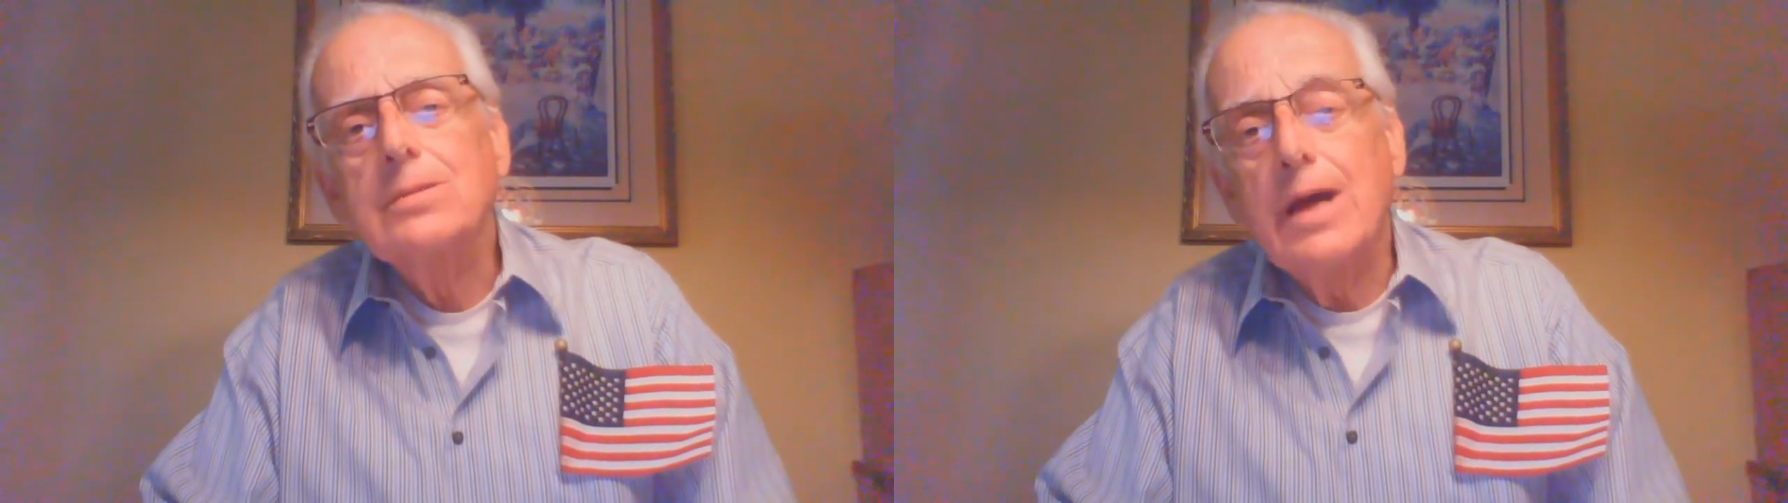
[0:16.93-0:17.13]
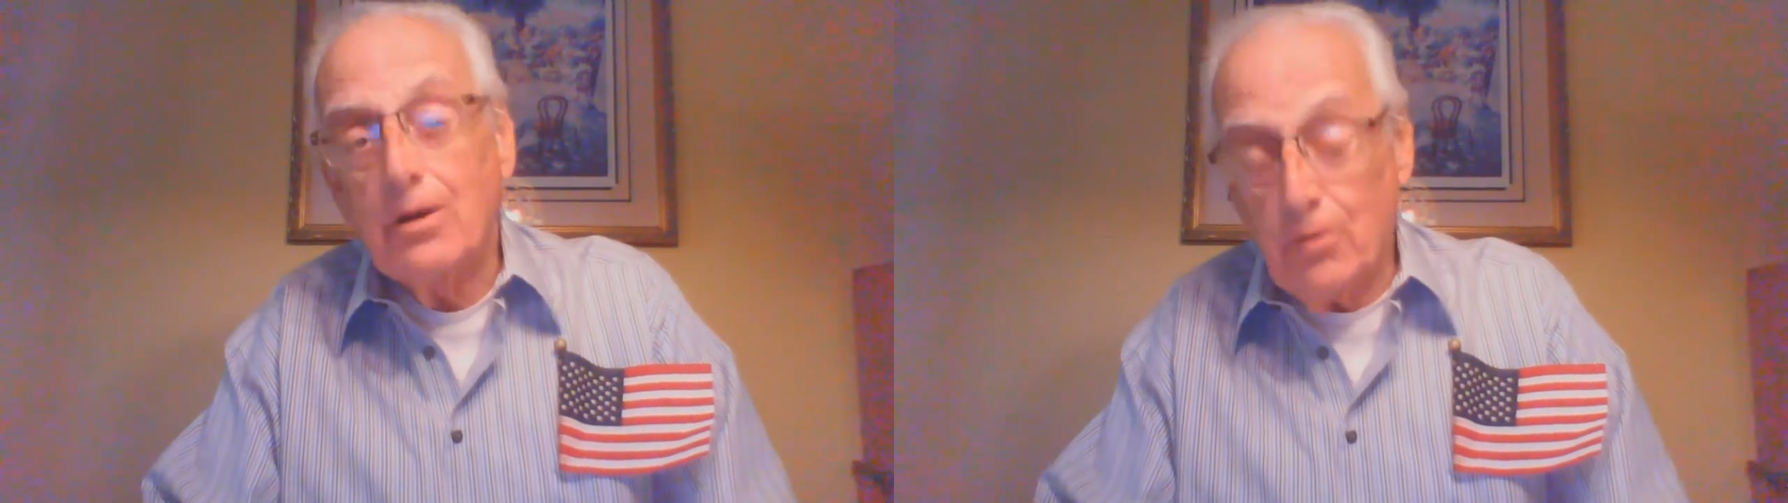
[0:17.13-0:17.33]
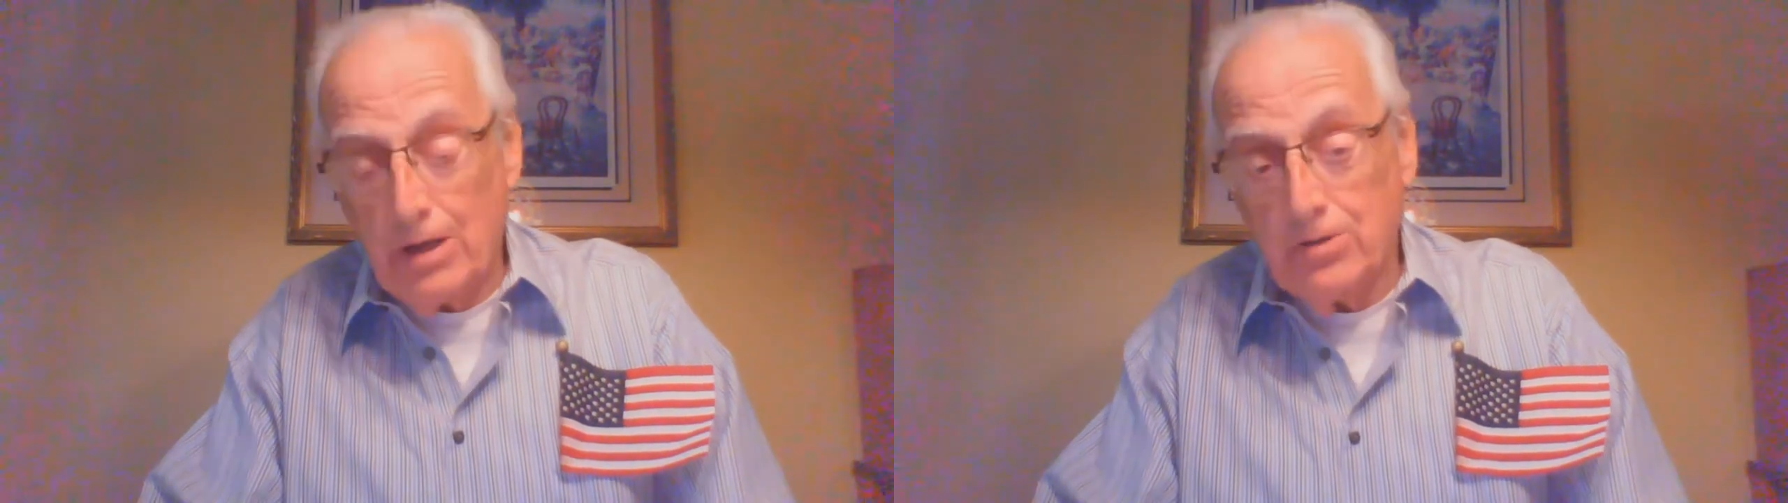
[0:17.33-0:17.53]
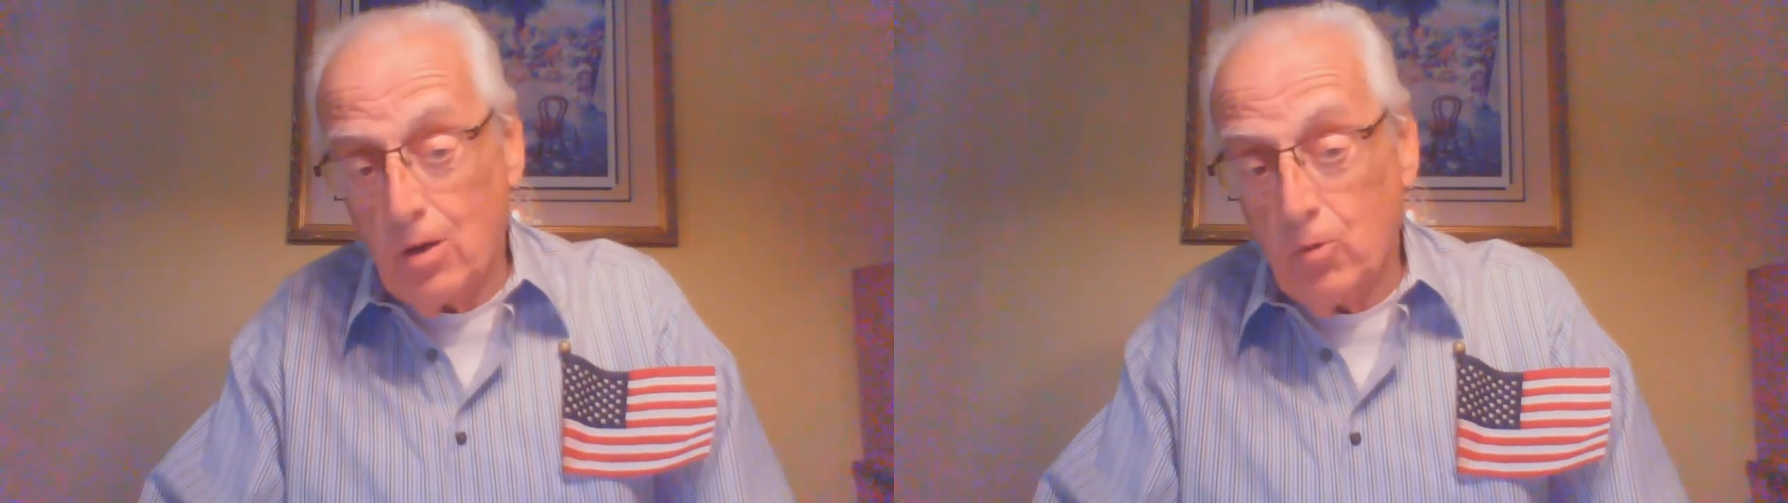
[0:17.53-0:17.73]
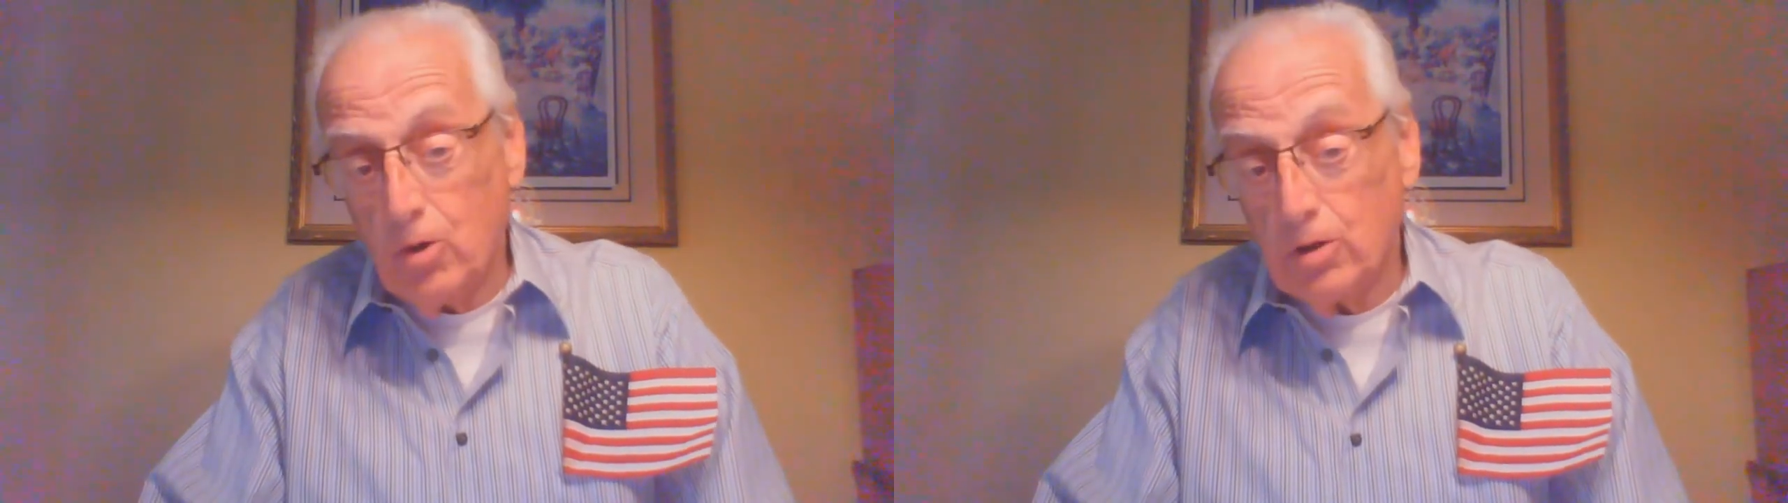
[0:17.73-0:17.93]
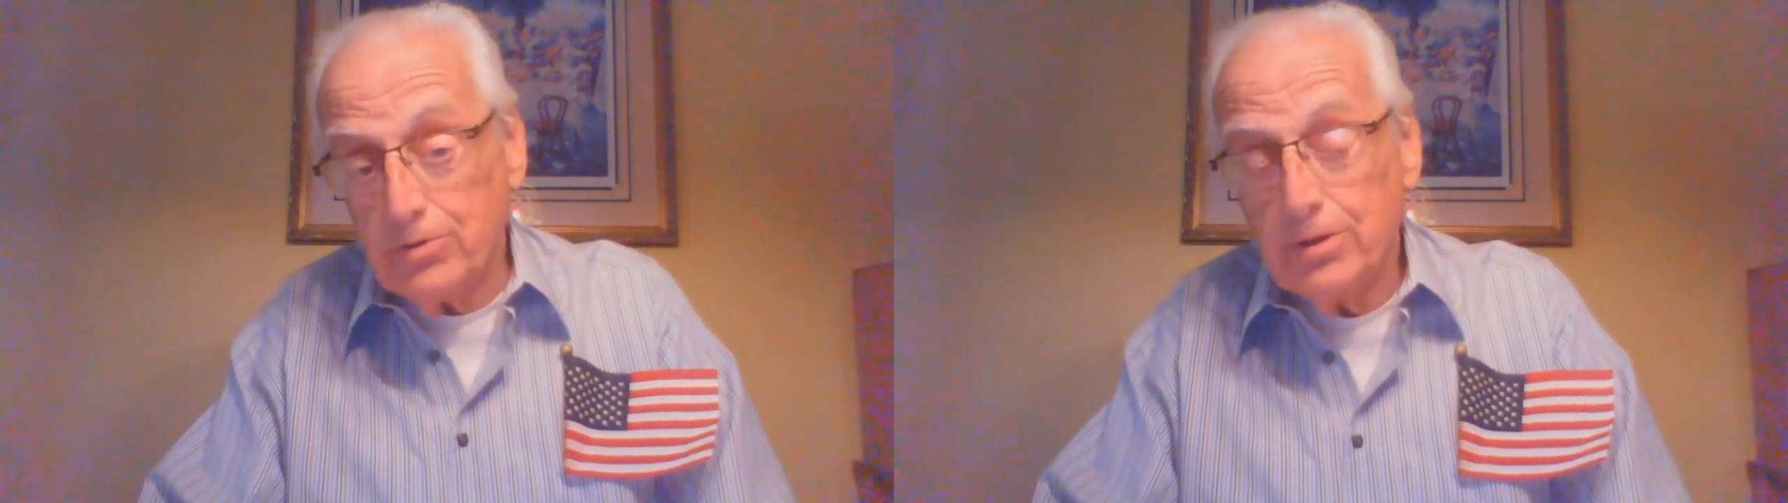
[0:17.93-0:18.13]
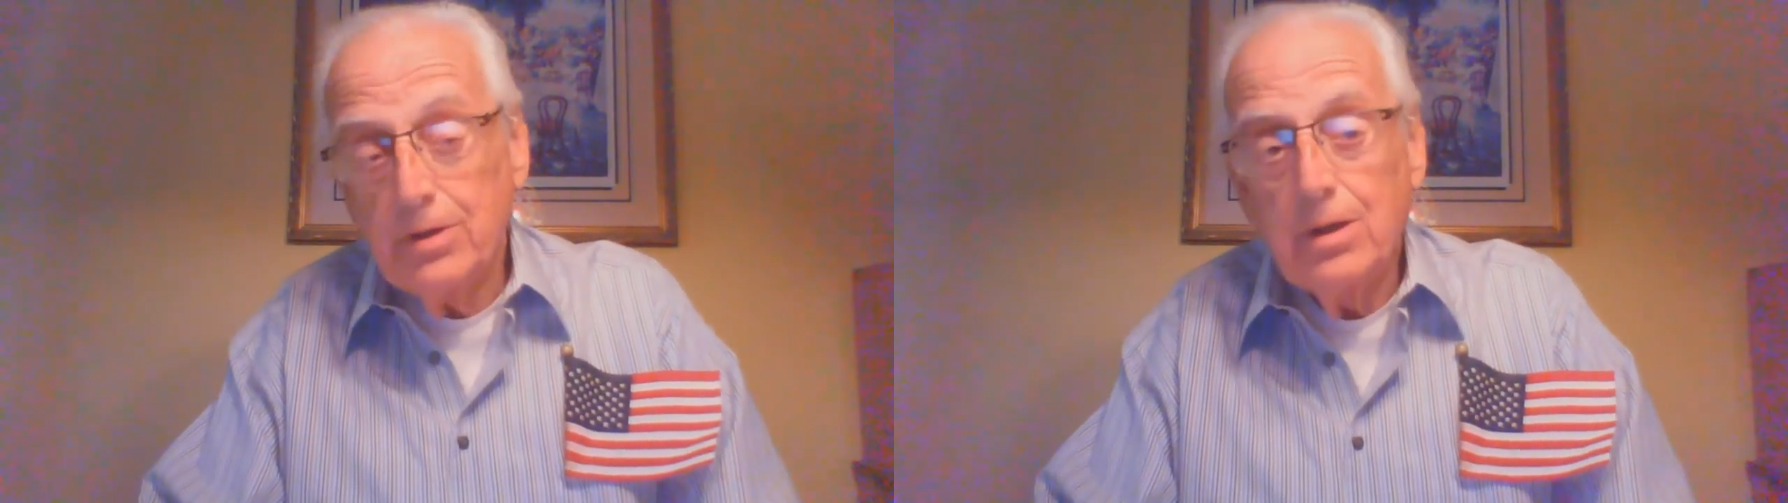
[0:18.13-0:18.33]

and around our world.